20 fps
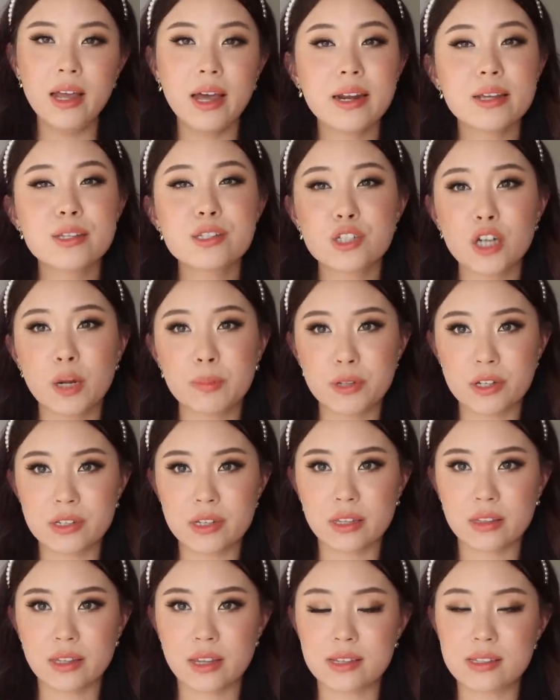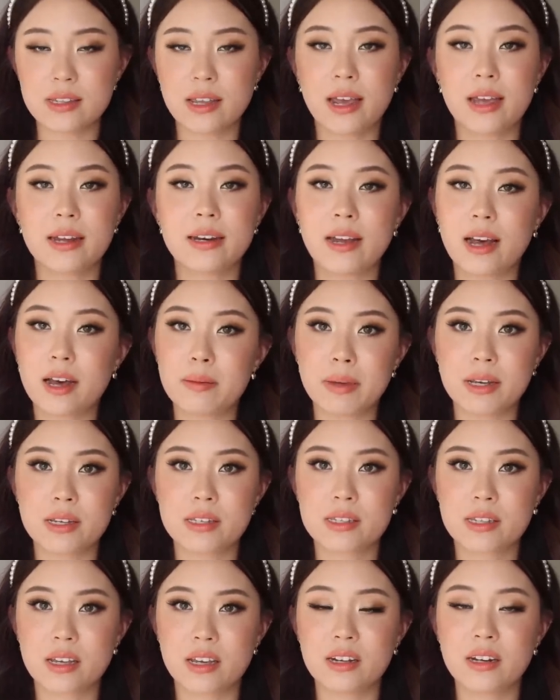And I stopped using this, and now my
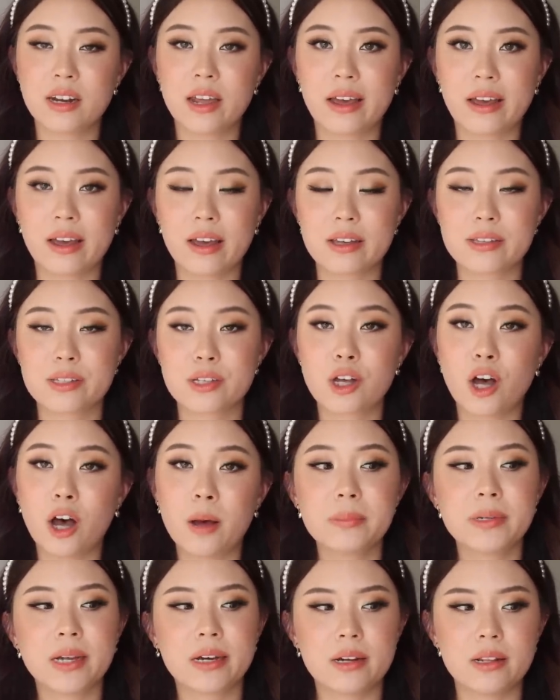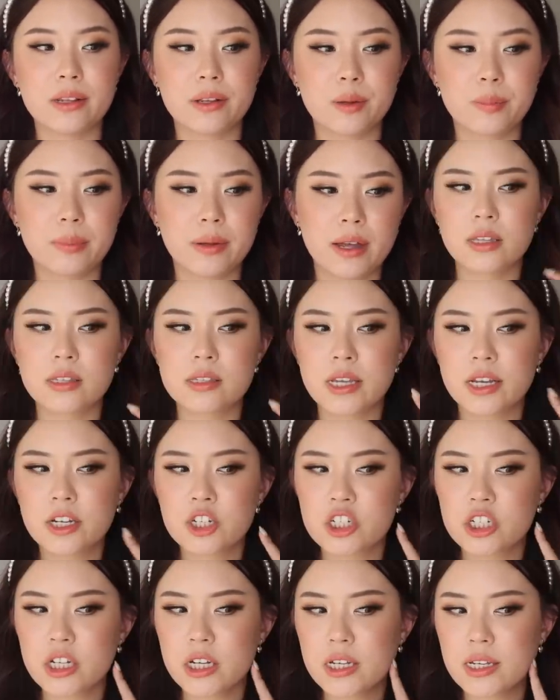skin has calmed down a little bit. The
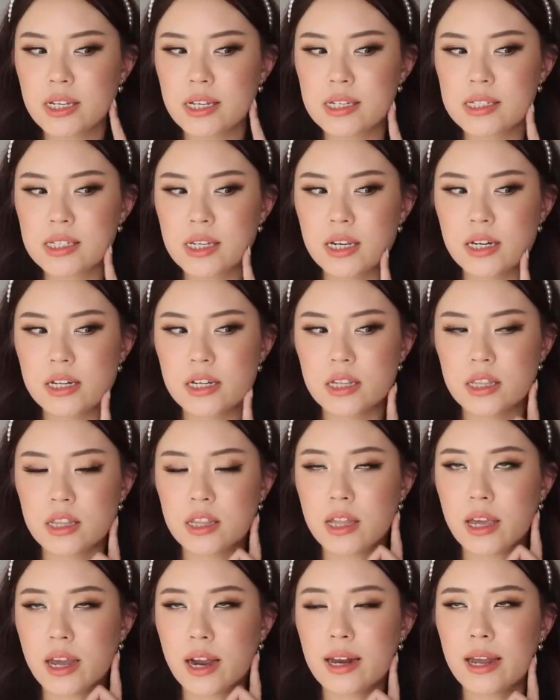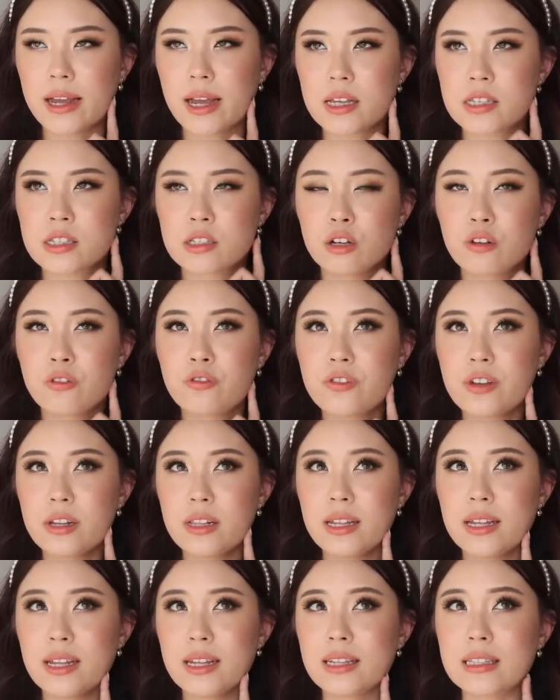texture isn't there. Like I still
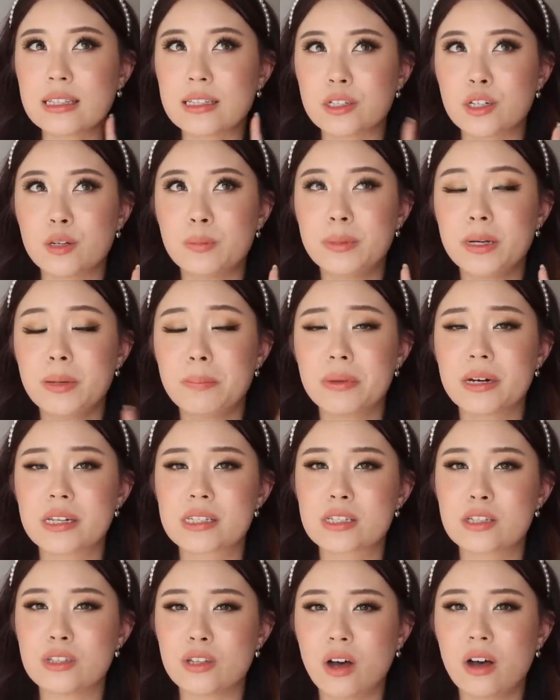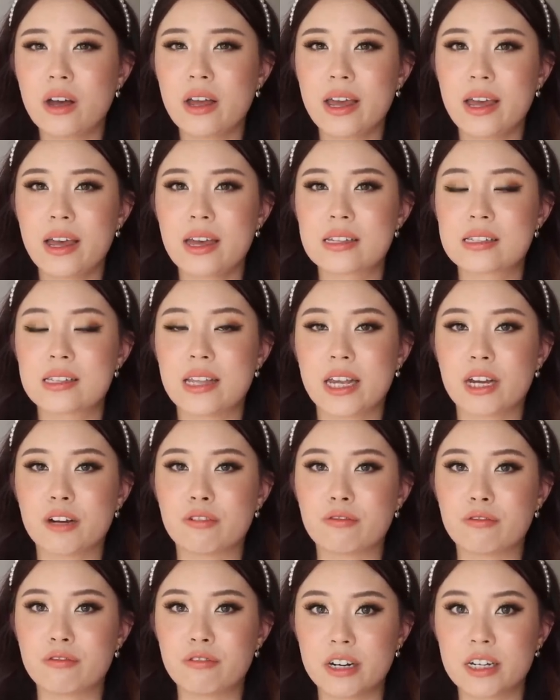feel it a little bit, but it's not as like
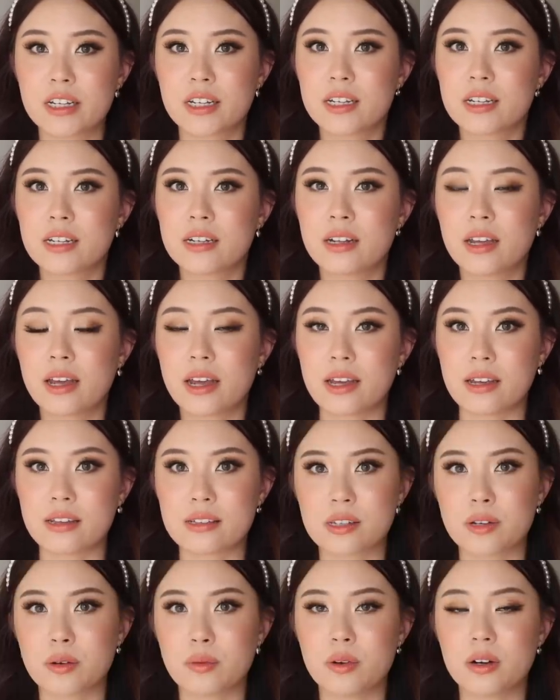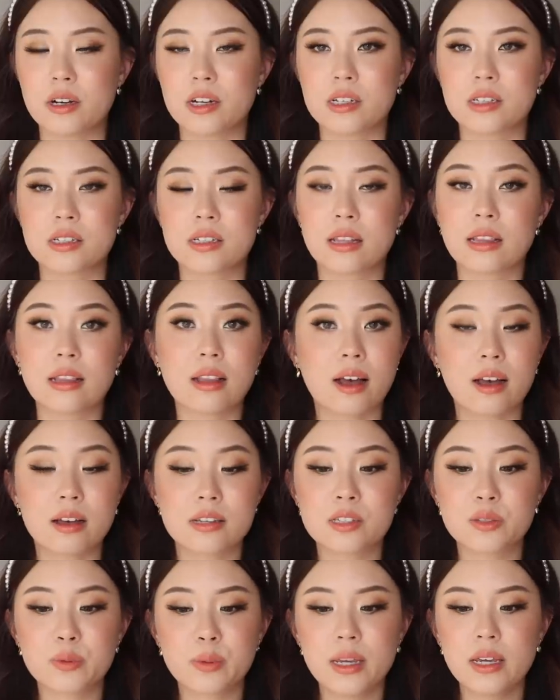rigid as it was
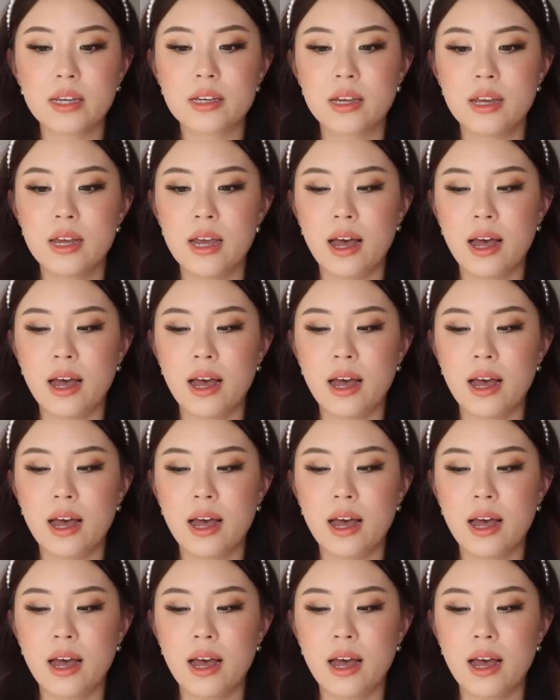last week.